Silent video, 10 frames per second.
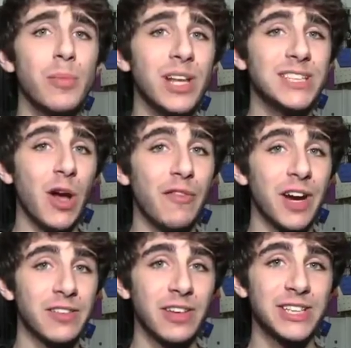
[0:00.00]
Please don't
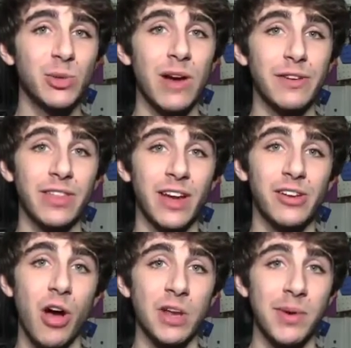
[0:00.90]
forget the links to everything I
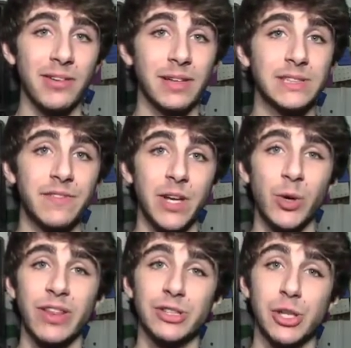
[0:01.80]
talked about in this
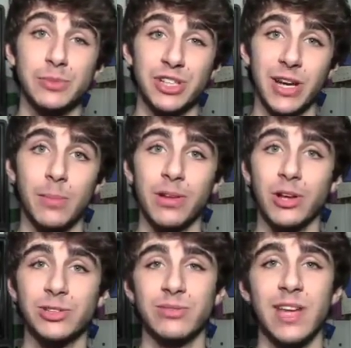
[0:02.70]
video in the description down
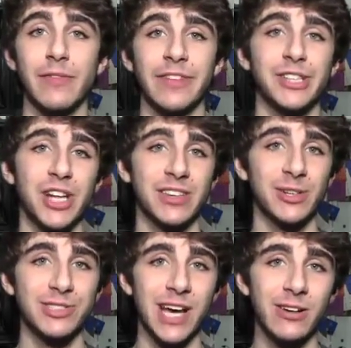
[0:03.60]
below, so definitely check
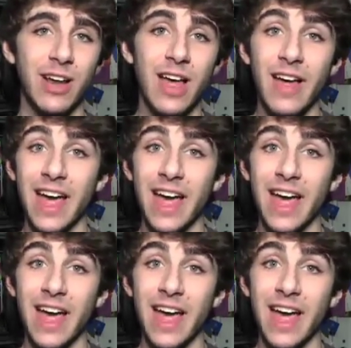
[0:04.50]
those out.